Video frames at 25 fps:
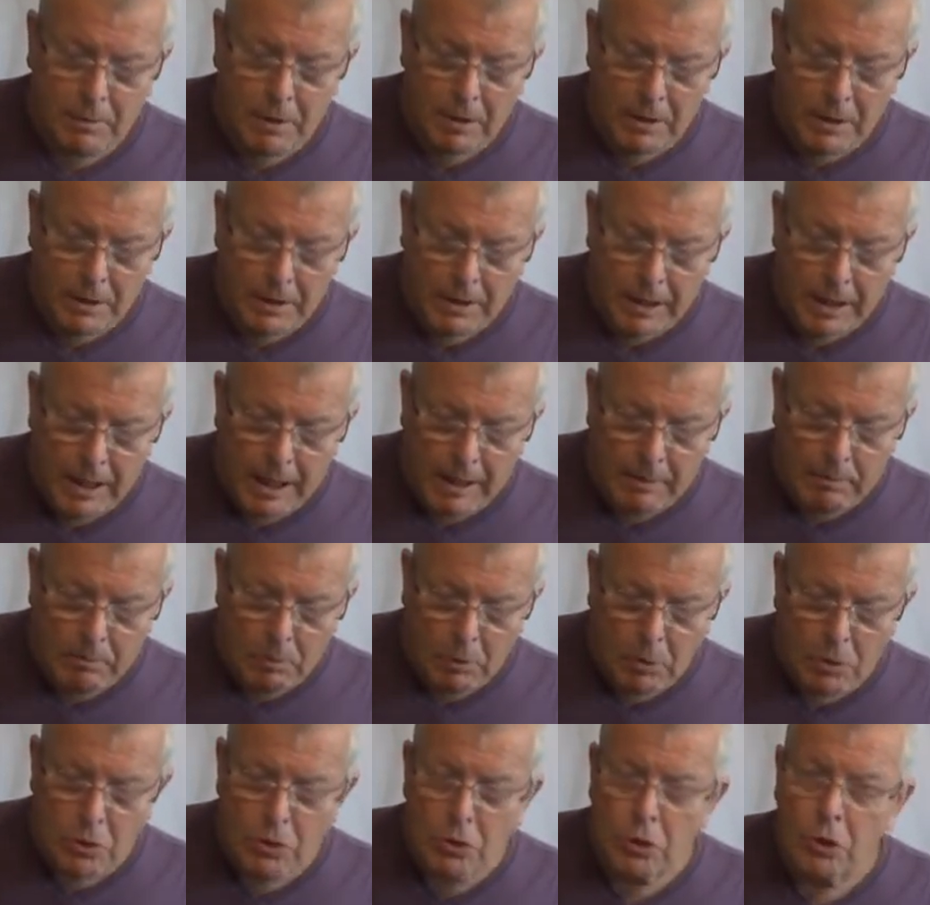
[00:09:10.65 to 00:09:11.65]
my
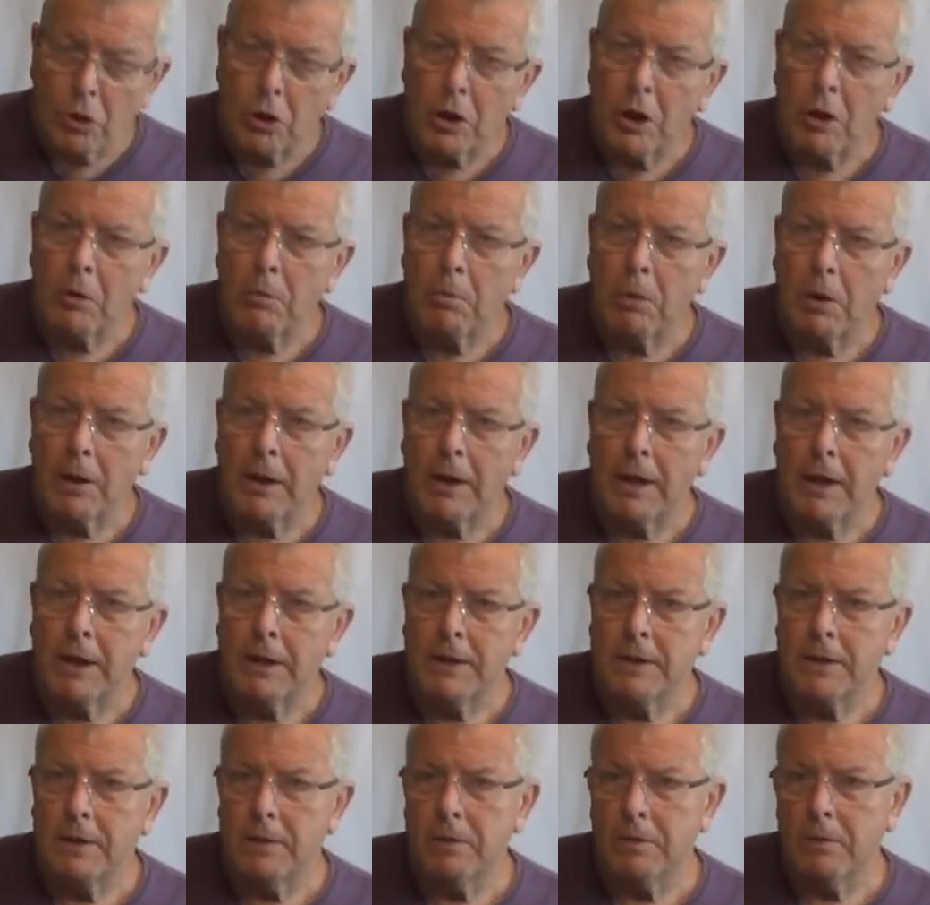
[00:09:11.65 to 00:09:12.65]
blood sugar by
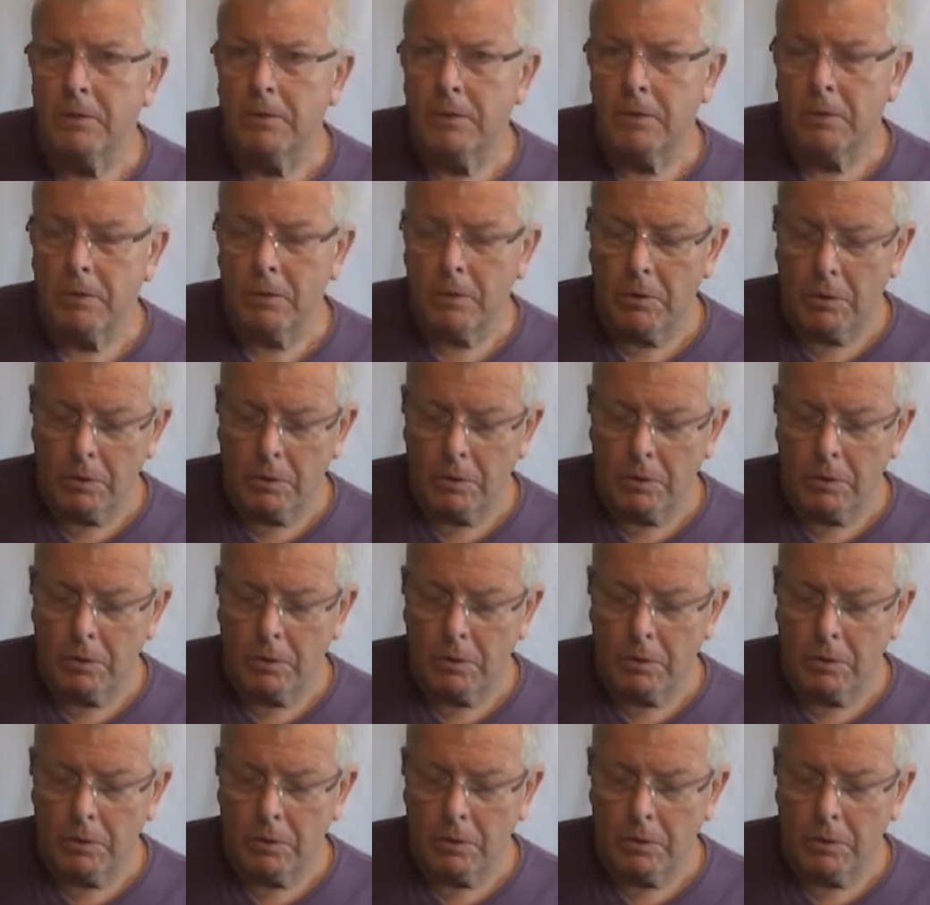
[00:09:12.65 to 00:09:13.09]
eating